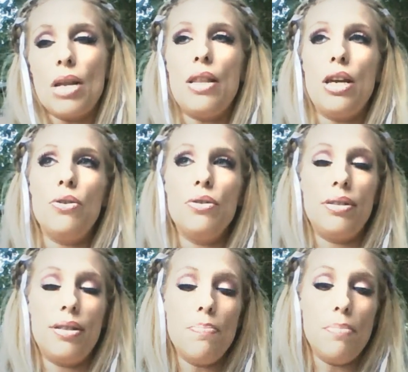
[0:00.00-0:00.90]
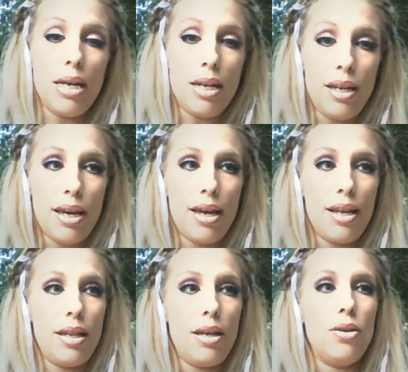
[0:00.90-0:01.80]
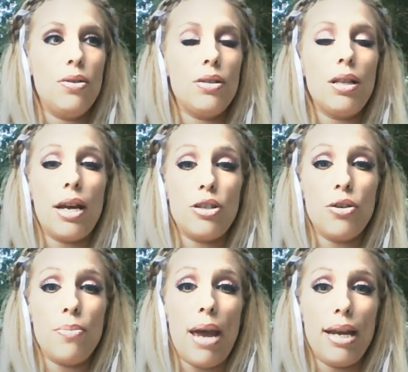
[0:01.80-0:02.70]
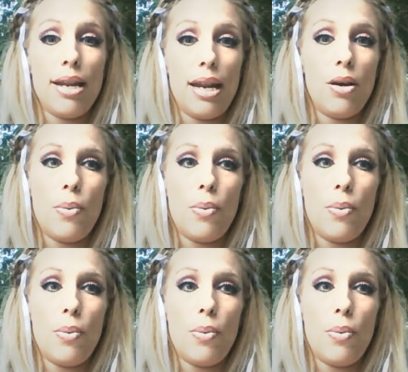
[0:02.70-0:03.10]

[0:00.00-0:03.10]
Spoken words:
they use the media, and they use electromagnetic